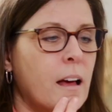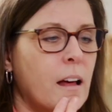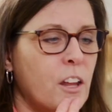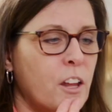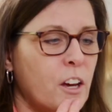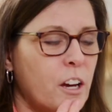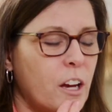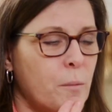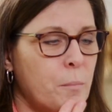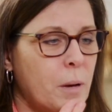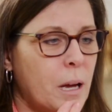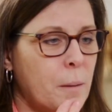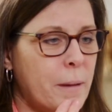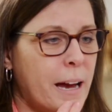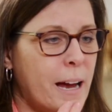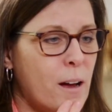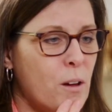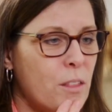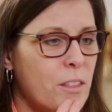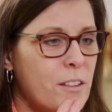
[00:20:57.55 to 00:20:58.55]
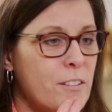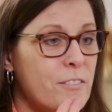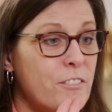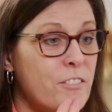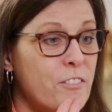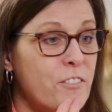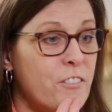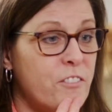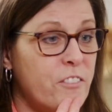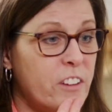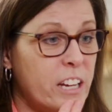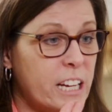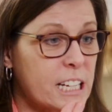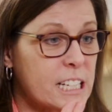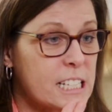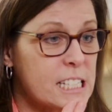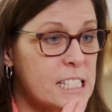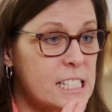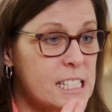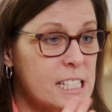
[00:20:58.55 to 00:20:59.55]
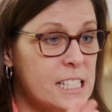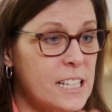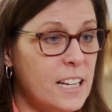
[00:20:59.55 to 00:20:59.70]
Look at my mouth. Fix.